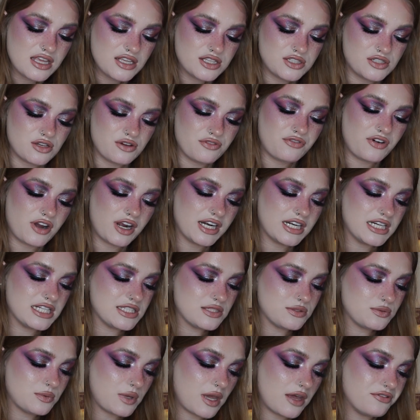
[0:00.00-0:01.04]
so far and
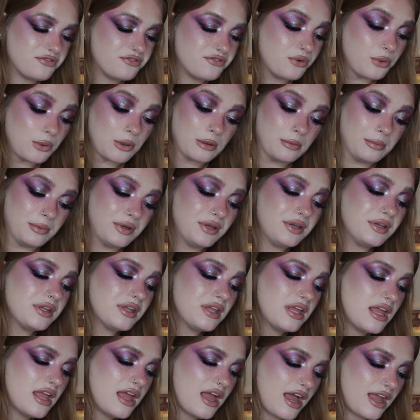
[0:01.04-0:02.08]
it's affordable.
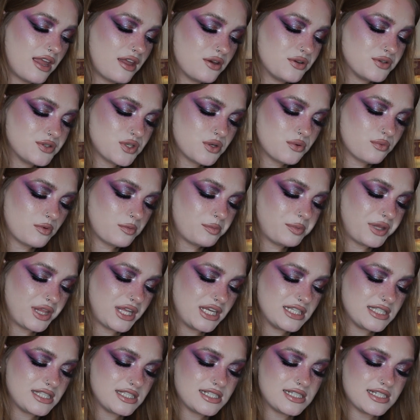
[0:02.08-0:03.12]
I also
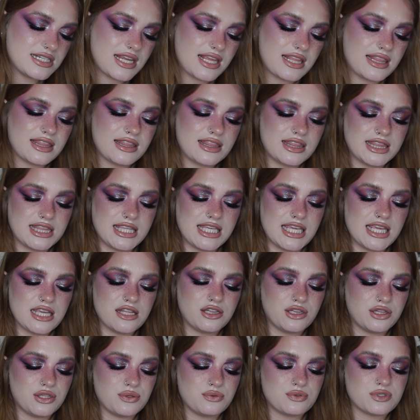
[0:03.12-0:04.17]
replaced the
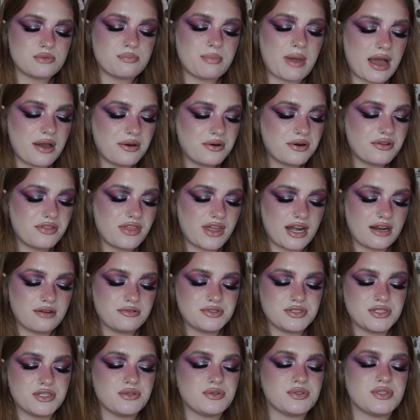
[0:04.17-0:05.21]
loose powder that I
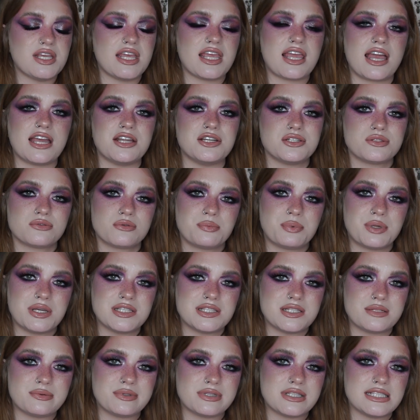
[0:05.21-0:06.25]
was using. I just
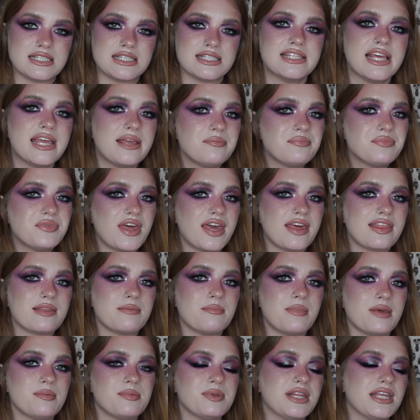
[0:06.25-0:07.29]
replaced it with the same thing, the
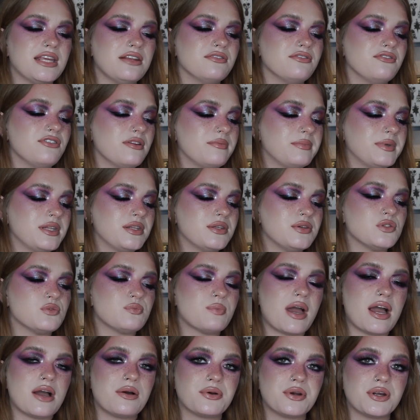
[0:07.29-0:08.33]
Maybelline Fit Me Loose
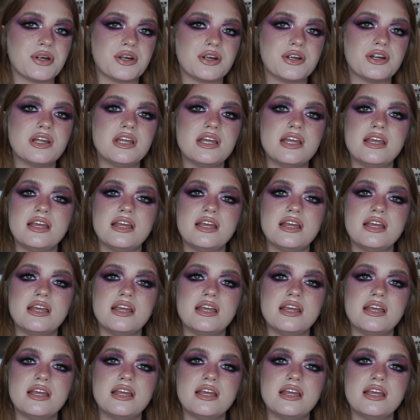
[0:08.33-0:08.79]
Powder.